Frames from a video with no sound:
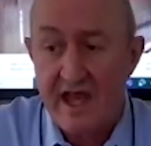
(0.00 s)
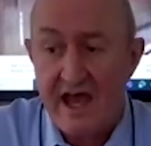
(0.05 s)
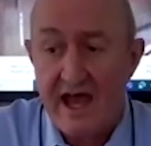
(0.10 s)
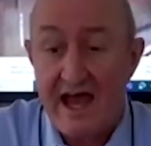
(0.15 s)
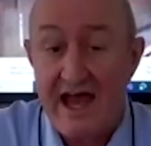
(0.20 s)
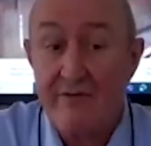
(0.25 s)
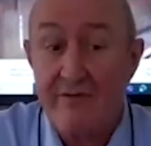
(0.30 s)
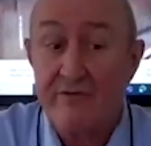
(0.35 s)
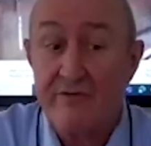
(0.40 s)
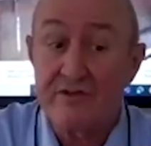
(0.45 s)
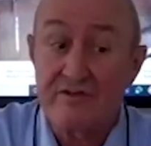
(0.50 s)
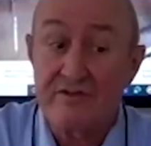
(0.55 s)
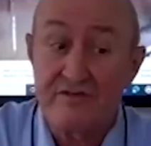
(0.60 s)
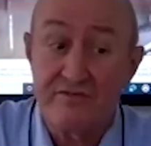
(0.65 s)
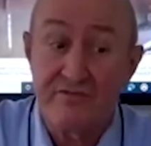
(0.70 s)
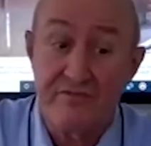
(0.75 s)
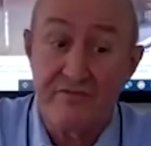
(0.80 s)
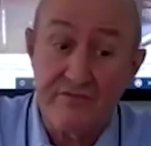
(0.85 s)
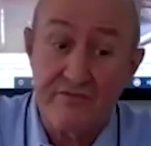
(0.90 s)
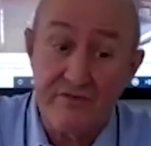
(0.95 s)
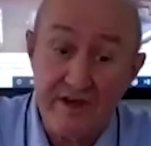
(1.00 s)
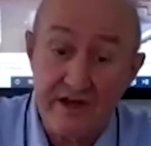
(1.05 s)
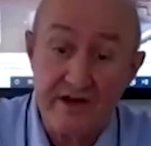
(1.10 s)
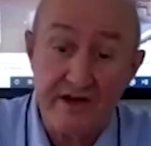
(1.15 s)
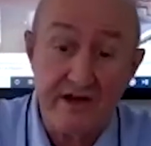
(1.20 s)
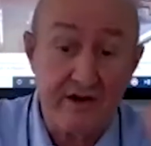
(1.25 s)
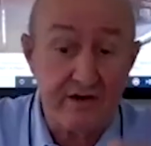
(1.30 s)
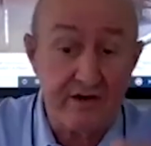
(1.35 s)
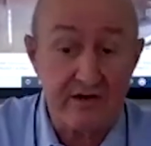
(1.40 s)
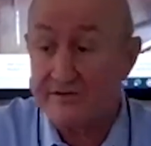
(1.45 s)
I was
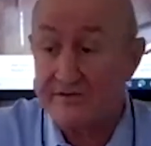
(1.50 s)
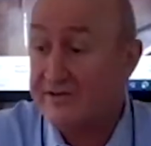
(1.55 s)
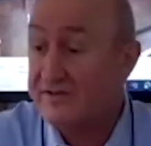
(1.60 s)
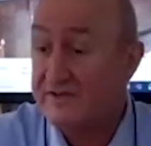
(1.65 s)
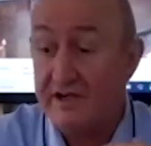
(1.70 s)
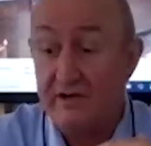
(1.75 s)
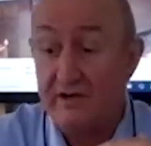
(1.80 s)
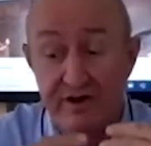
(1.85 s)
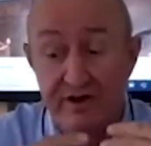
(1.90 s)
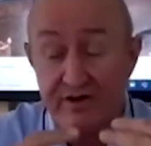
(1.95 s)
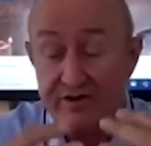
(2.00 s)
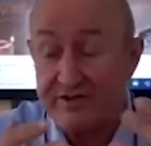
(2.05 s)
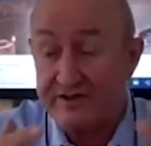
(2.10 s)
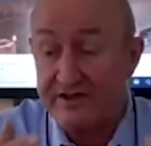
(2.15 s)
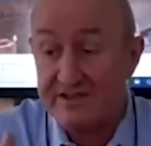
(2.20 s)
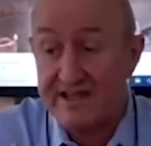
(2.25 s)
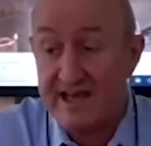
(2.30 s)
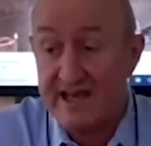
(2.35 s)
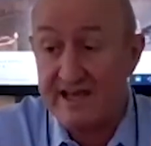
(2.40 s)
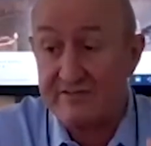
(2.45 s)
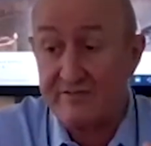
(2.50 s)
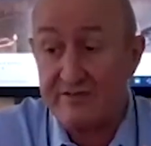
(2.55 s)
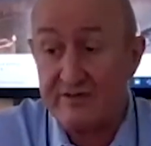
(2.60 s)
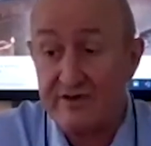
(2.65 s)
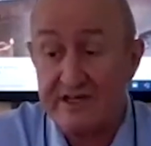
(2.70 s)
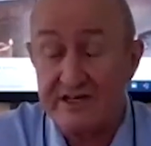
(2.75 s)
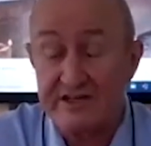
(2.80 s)
still very successful